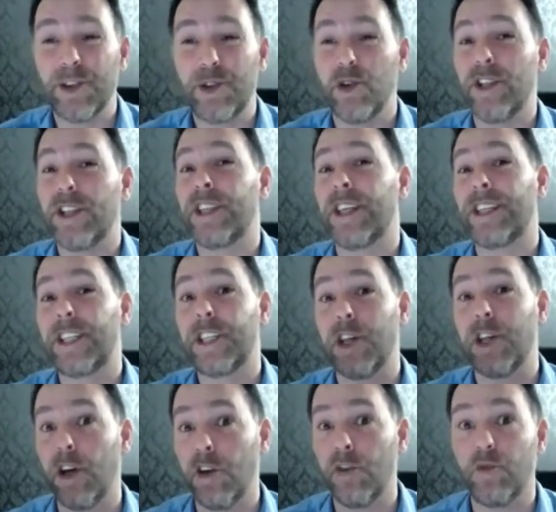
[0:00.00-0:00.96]
So there's a
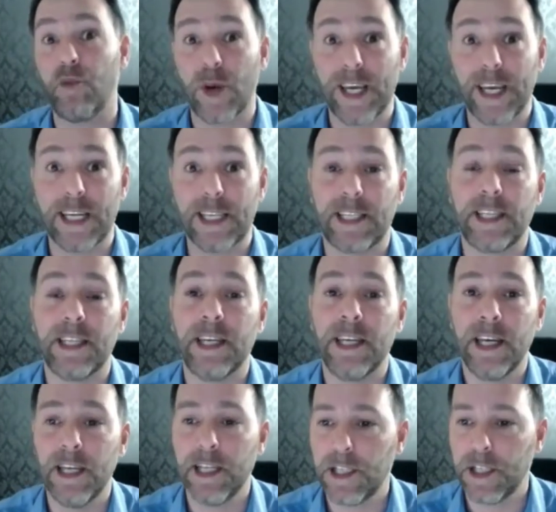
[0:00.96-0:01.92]
ton of ways
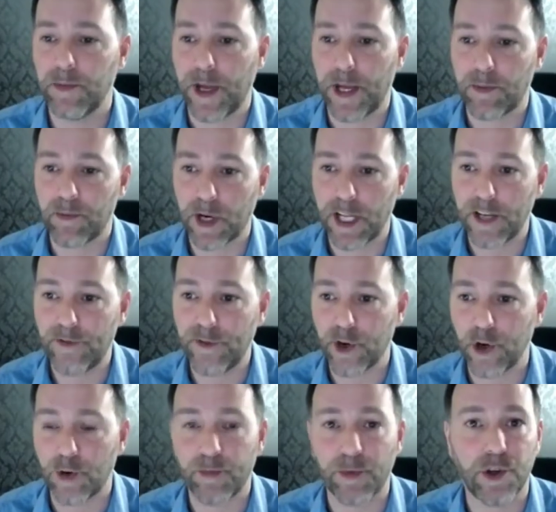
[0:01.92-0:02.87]
to make money
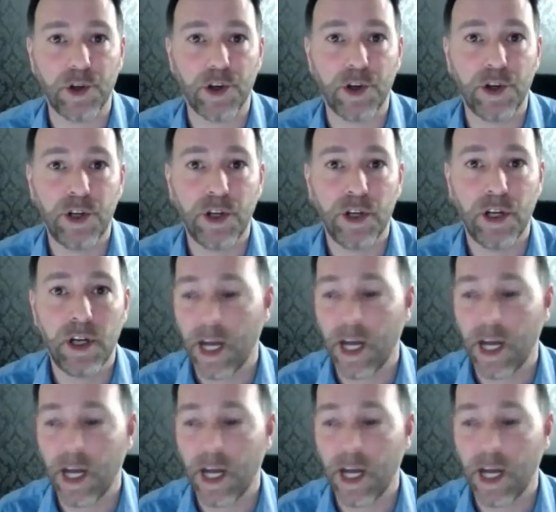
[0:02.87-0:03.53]
from your